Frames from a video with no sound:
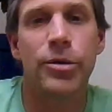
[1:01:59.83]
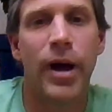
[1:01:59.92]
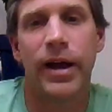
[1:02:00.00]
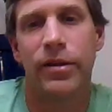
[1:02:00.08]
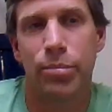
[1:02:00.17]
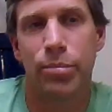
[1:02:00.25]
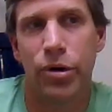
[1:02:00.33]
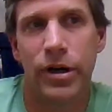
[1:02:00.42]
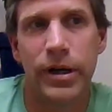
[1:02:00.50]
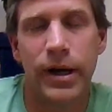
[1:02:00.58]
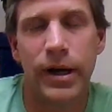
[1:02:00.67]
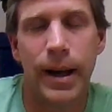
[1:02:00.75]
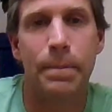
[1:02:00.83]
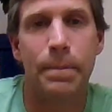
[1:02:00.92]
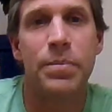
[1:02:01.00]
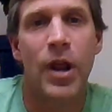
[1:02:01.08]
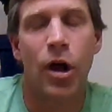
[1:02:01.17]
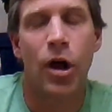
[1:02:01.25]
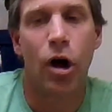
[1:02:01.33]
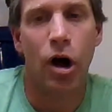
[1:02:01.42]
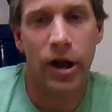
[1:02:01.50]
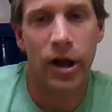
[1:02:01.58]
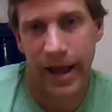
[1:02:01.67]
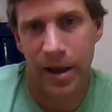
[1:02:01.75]
buy the book um,
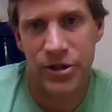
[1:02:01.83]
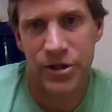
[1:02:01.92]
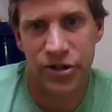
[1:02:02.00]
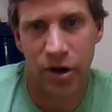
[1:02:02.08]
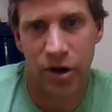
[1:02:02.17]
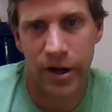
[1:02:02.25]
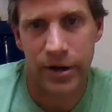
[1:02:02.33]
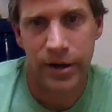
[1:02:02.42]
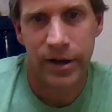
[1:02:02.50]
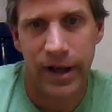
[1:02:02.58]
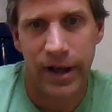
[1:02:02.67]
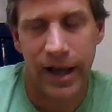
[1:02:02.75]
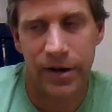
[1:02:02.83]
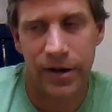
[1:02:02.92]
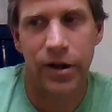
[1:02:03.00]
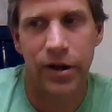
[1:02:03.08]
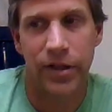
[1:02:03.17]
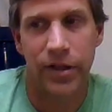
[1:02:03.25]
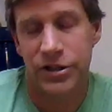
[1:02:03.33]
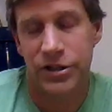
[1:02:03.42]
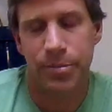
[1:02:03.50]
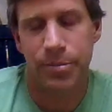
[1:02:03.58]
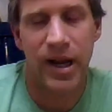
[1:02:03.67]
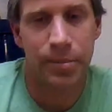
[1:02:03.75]
on Amazon, and uh, there's a
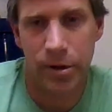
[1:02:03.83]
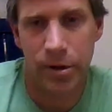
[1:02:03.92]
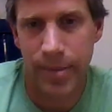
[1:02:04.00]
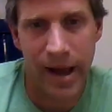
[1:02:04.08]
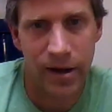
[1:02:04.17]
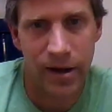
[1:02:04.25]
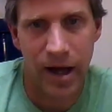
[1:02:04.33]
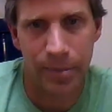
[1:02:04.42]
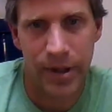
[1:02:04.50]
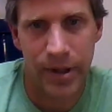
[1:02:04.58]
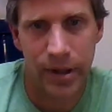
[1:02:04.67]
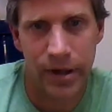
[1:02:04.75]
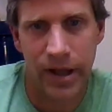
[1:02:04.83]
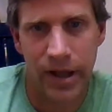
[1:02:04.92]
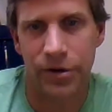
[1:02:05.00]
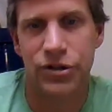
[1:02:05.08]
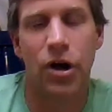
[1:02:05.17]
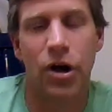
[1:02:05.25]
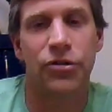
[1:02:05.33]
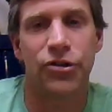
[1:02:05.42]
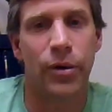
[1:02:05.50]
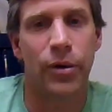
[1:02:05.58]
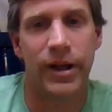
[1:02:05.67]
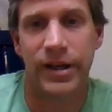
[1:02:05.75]
paperback copy, and there's
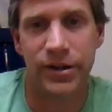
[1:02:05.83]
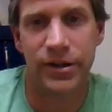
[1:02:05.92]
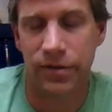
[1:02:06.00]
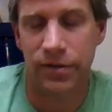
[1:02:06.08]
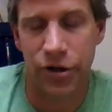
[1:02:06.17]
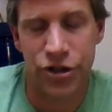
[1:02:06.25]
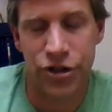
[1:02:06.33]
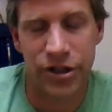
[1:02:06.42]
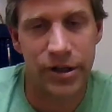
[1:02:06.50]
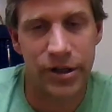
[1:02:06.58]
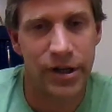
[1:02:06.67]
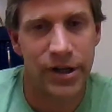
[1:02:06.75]
also a Kindle version.